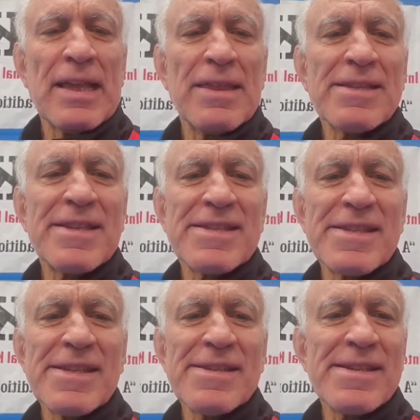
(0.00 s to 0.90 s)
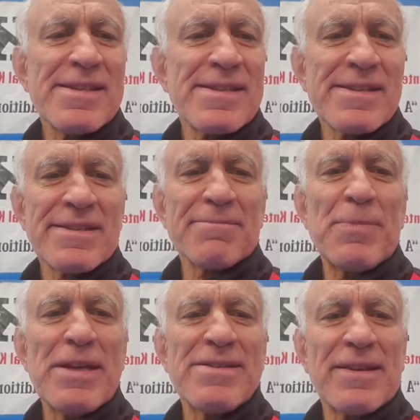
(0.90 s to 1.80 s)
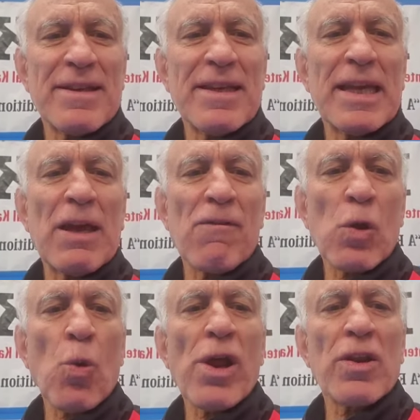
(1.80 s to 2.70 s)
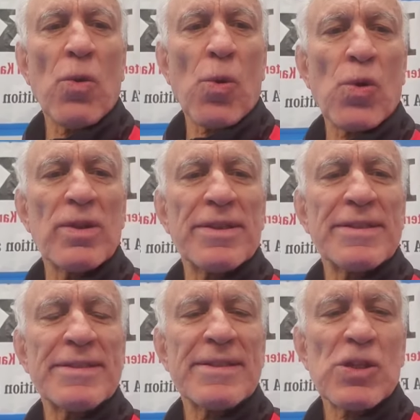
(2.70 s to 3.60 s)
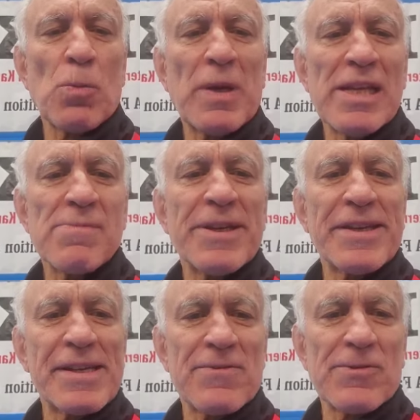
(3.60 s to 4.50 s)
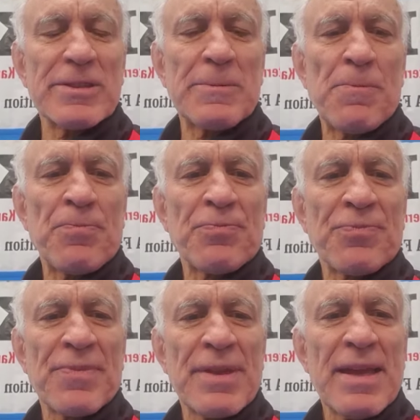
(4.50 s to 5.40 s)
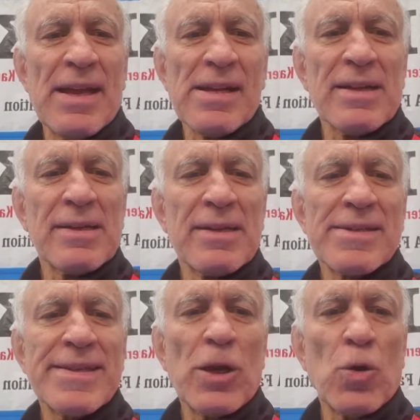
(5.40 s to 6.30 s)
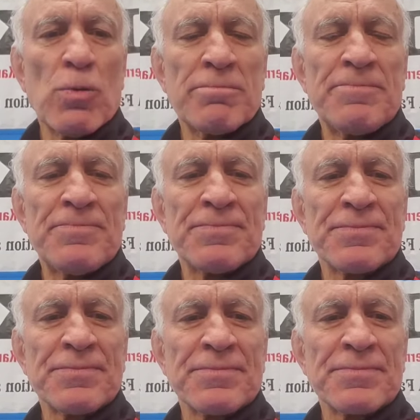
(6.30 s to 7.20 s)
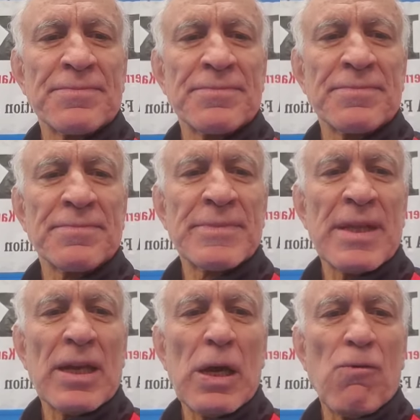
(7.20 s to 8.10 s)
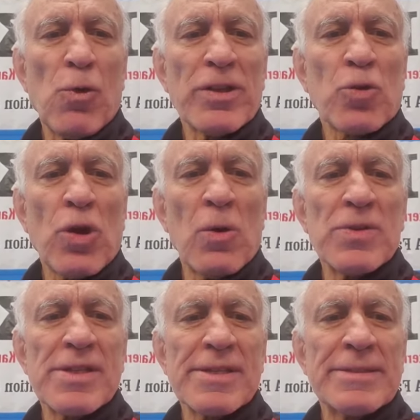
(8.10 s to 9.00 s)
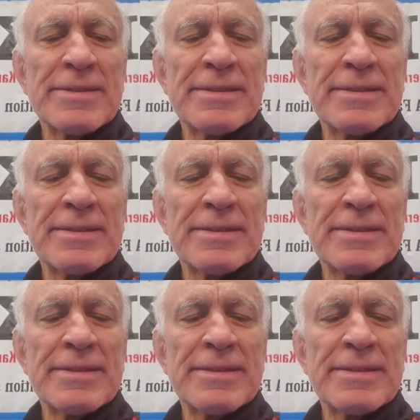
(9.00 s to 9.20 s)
This disease is basically everywhere in the world, so please be careful. Stay home. Avoid crowds.